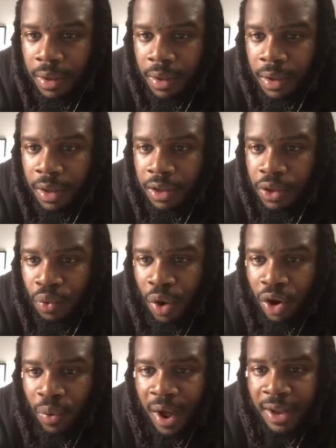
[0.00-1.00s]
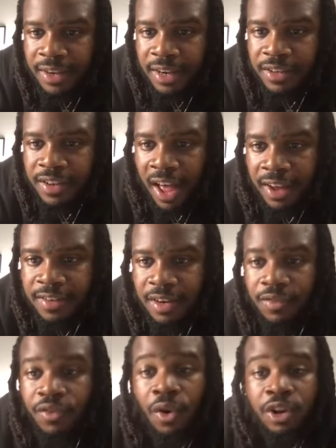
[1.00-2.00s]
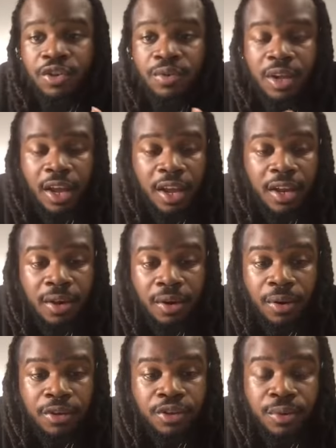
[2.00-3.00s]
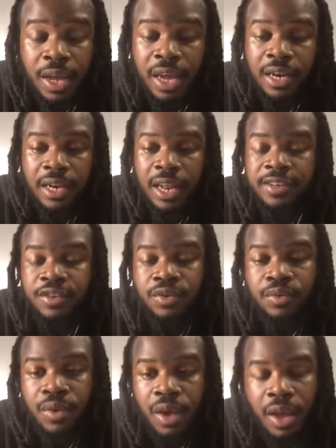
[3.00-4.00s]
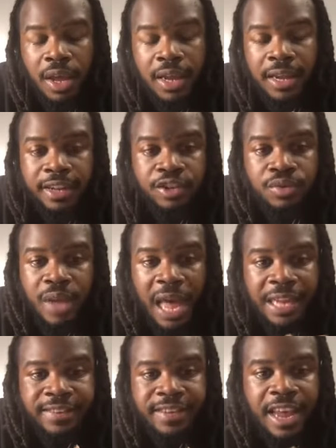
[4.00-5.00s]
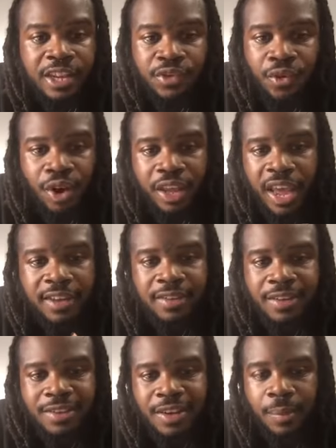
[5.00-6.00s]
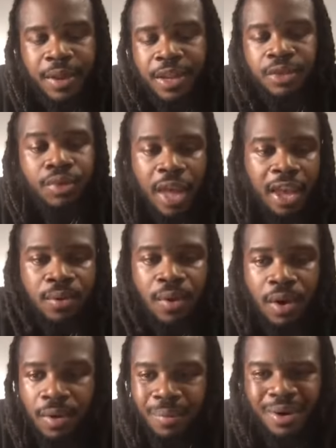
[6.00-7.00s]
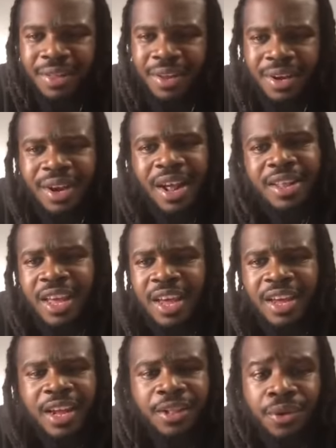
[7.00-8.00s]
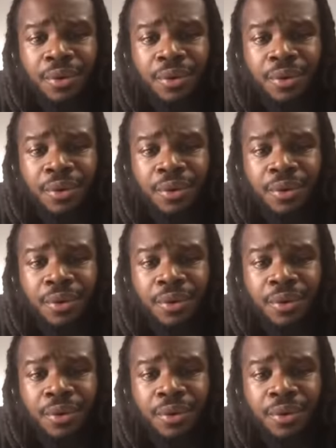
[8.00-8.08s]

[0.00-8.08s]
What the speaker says: Can you work while detoxing? Of course you can. Of course you can. Unless you got stage 4 cancer or something, then you can't work. But other than that, yeah, get through